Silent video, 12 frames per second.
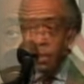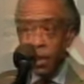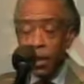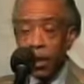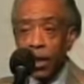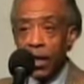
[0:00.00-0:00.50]

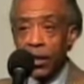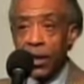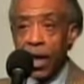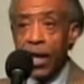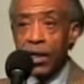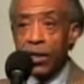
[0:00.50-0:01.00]
getting
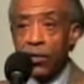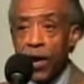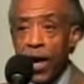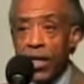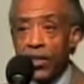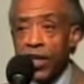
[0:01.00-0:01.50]
another kind of
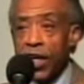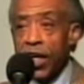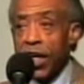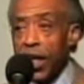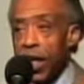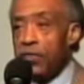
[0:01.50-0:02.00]
crash.
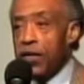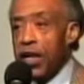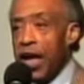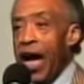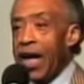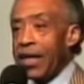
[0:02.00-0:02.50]
If
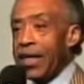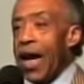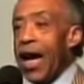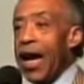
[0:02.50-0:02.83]
you lock